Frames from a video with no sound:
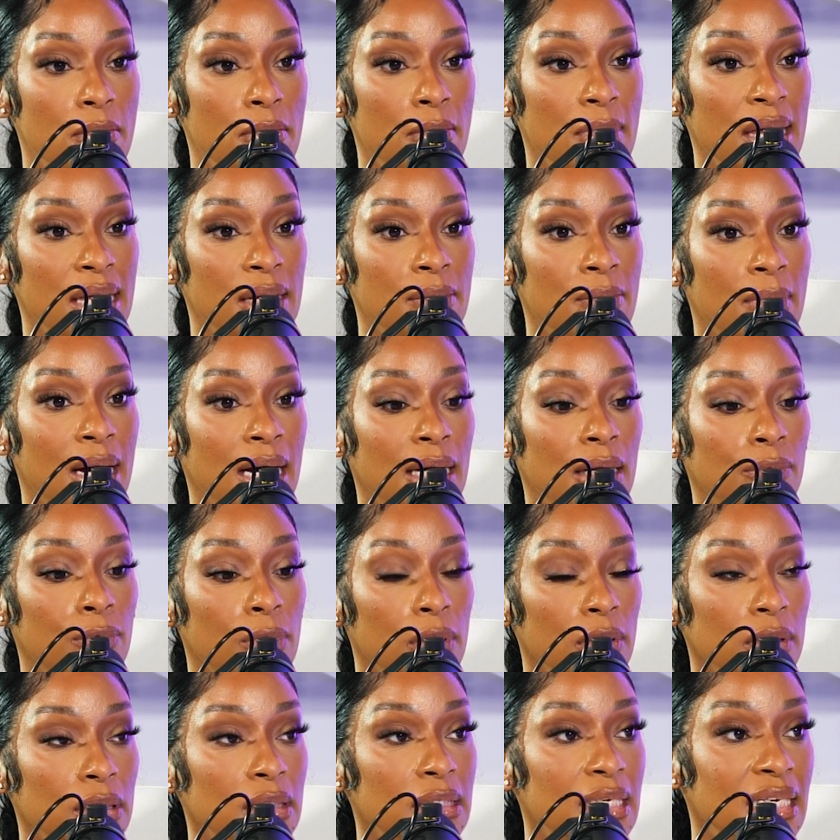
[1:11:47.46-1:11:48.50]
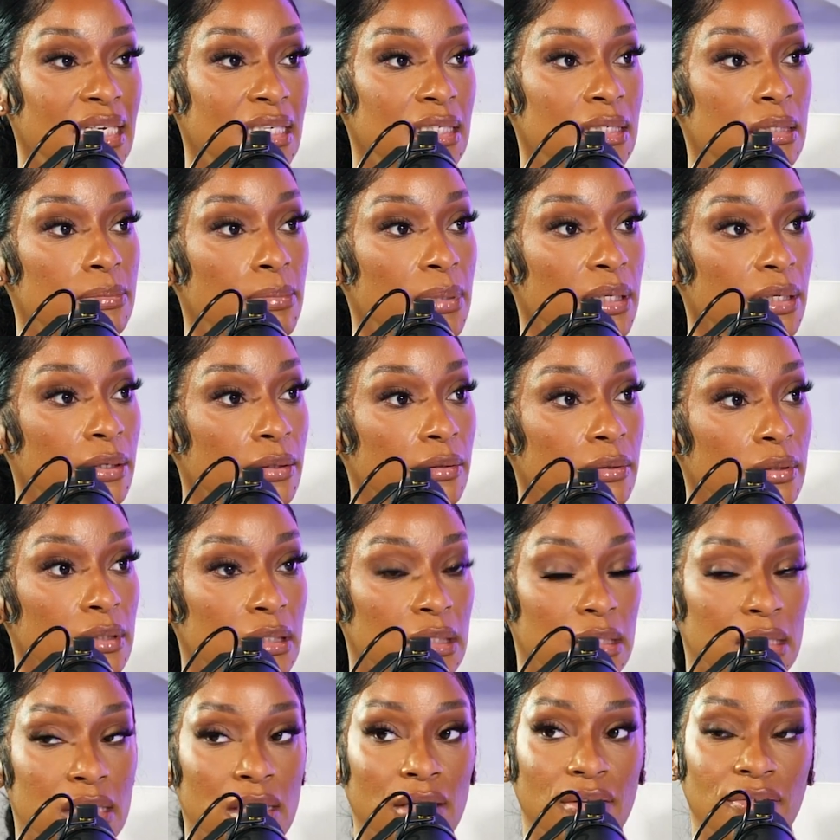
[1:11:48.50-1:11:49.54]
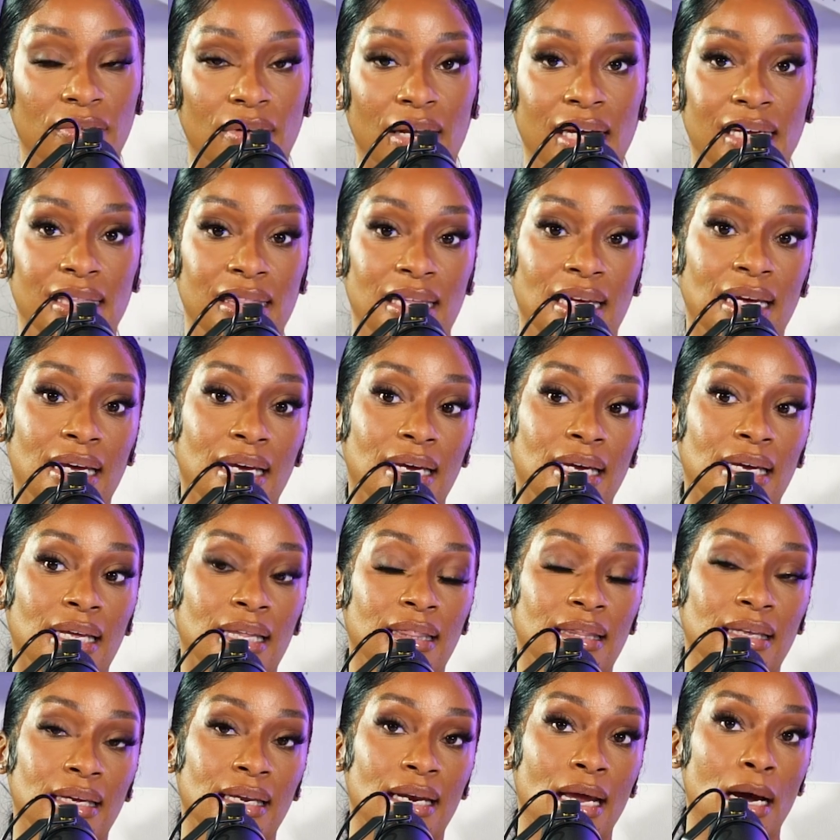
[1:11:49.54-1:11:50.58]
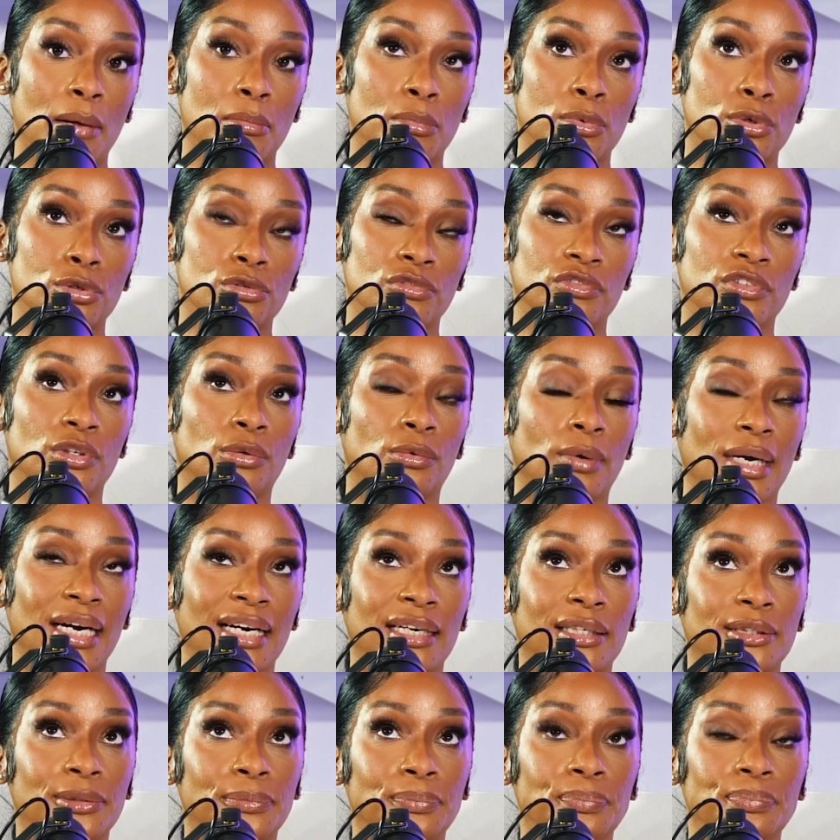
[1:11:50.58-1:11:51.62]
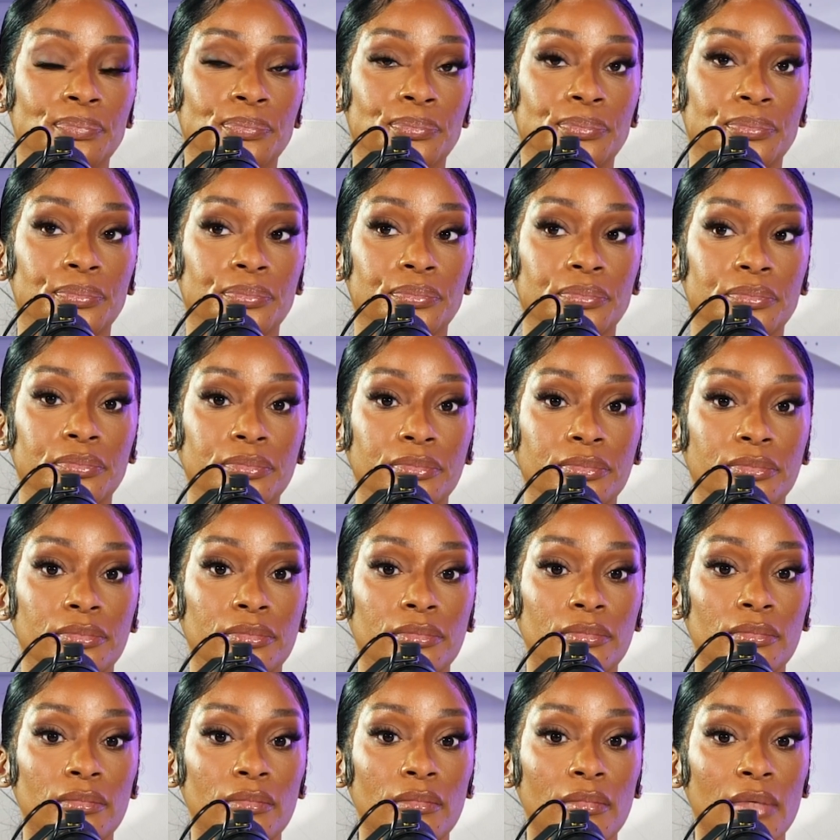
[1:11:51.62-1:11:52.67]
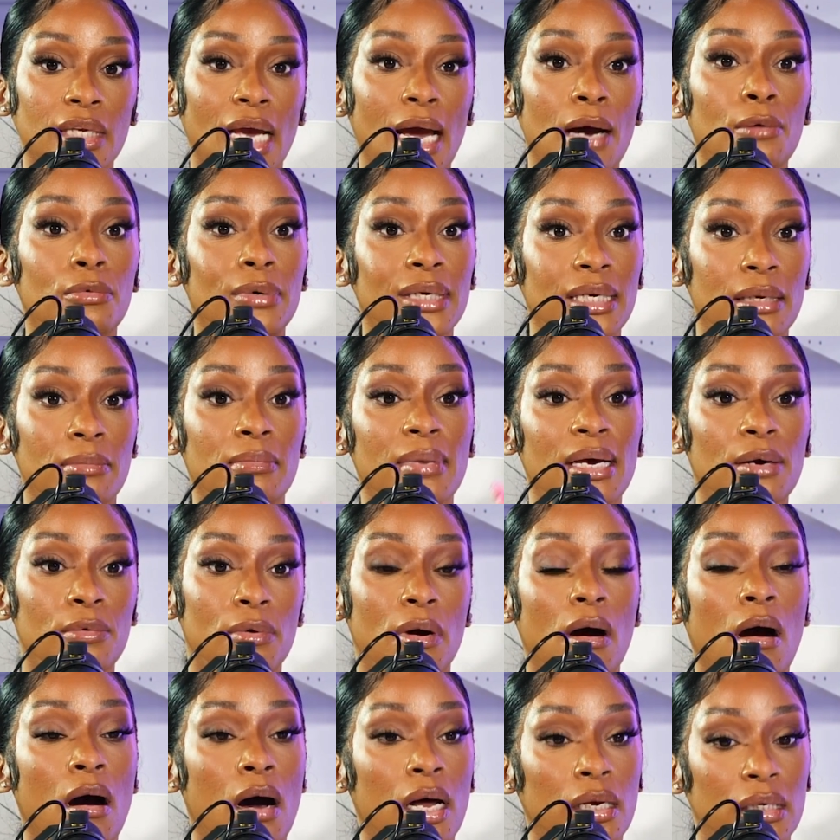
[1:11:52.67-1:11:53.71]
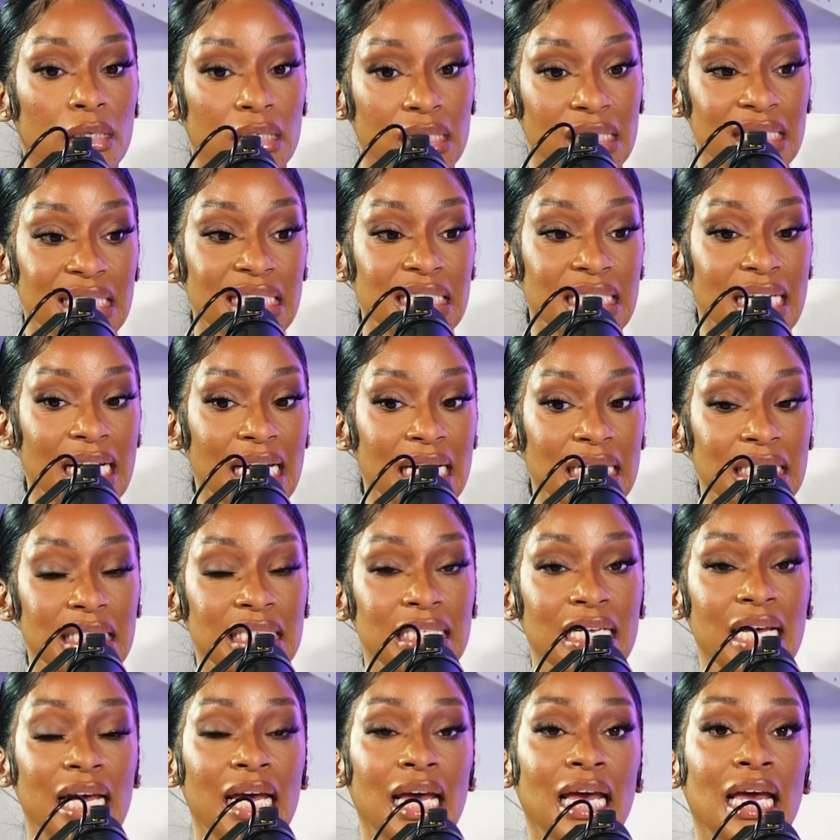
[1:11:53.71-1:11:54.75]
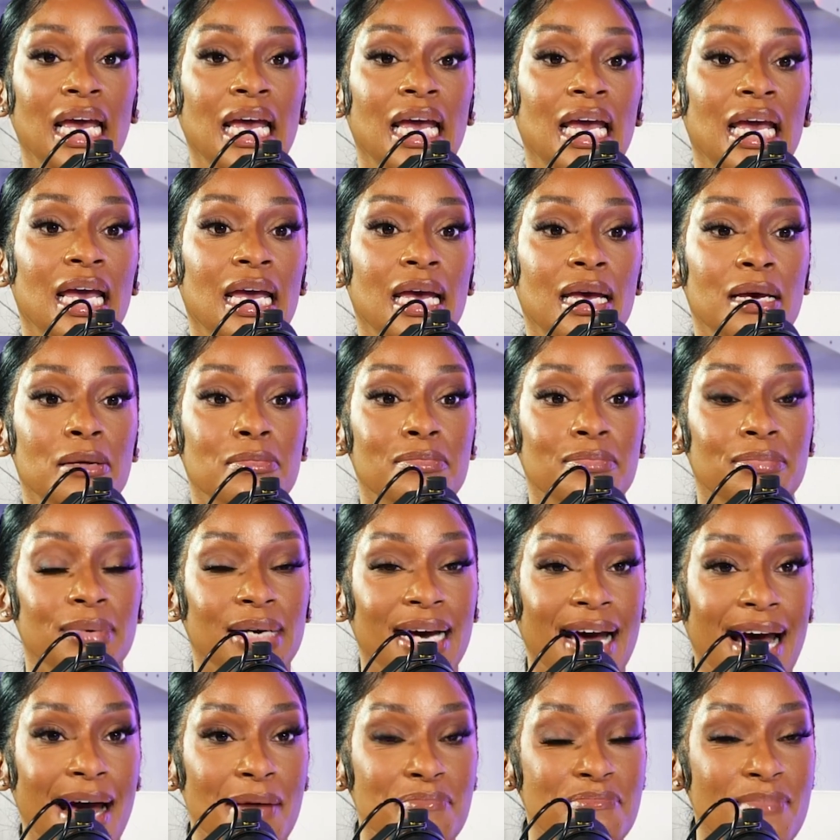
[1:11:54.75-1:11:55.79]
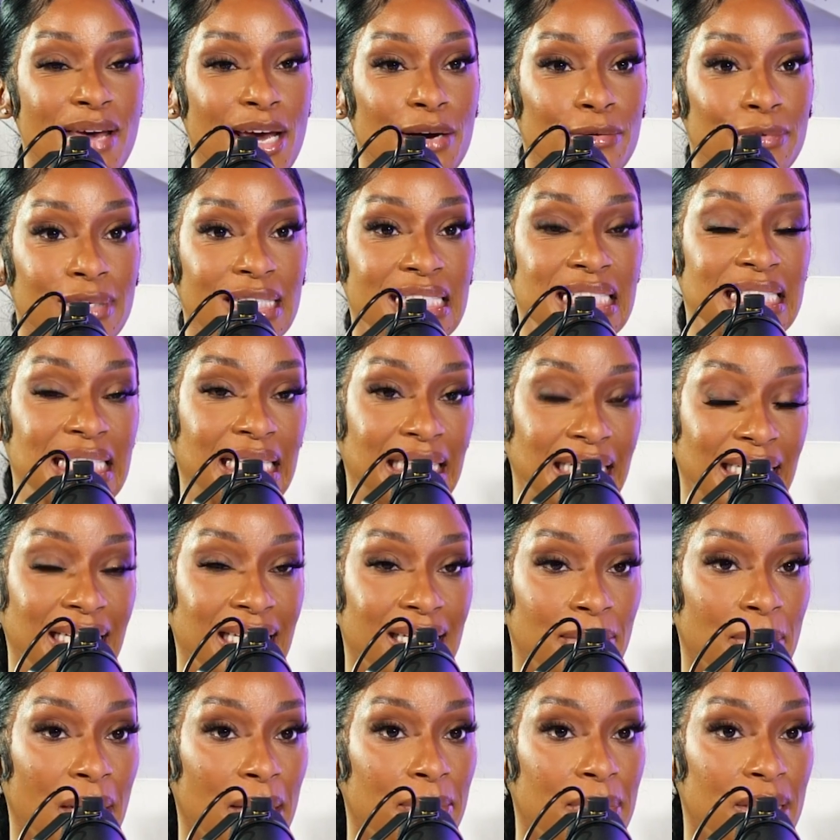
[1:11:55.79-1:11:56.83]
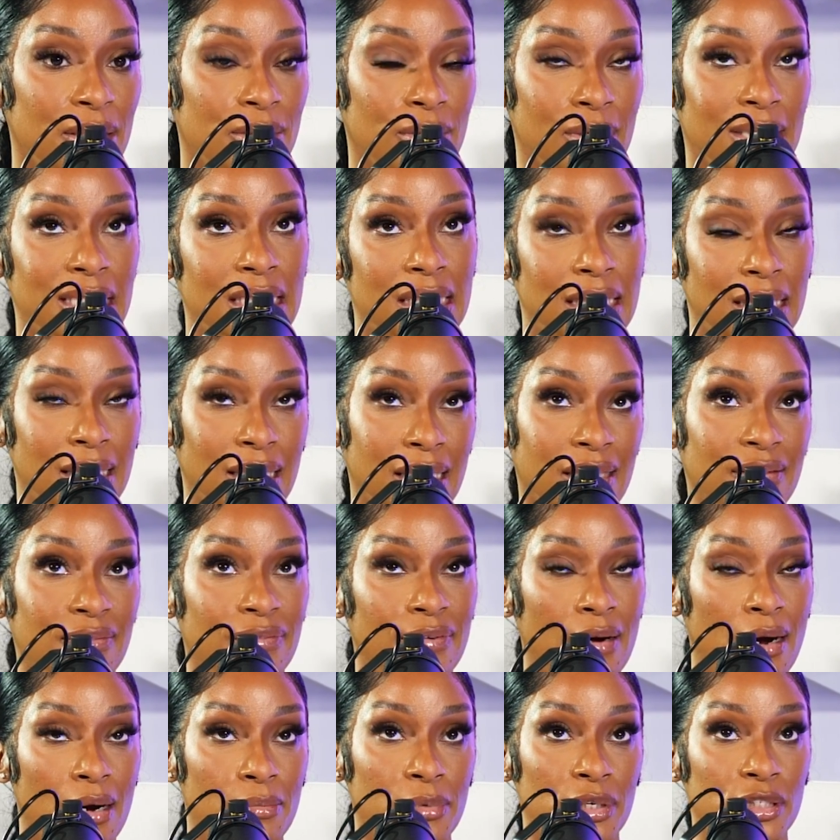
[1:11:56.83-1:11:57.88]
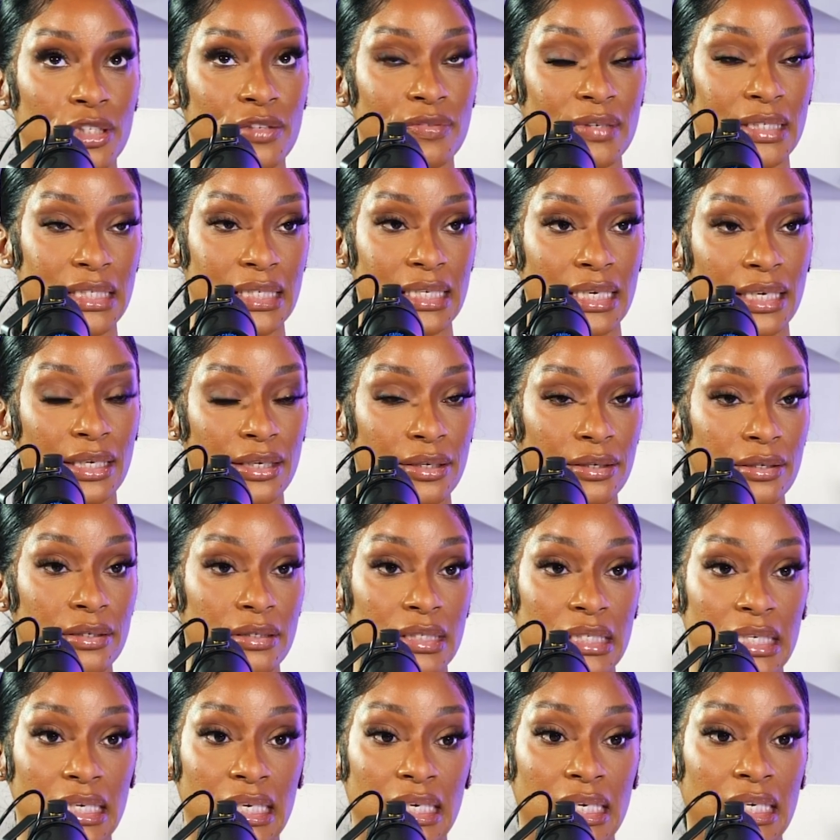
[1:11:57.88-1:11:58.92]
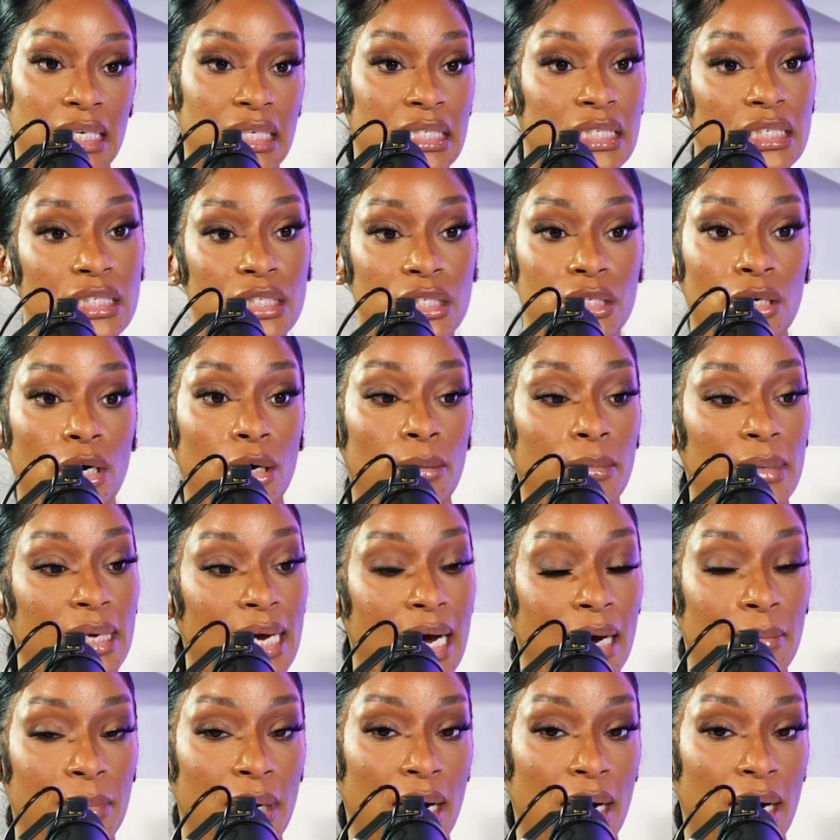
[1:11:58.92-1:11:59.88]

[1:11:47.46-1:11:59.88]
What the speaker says: make my Rolodex bigger and stuff like that. And then I moved around. I went and met with all of the execs, but I met with Salim. I've been knowing Salim for almost 15 years, and he just told me, I'm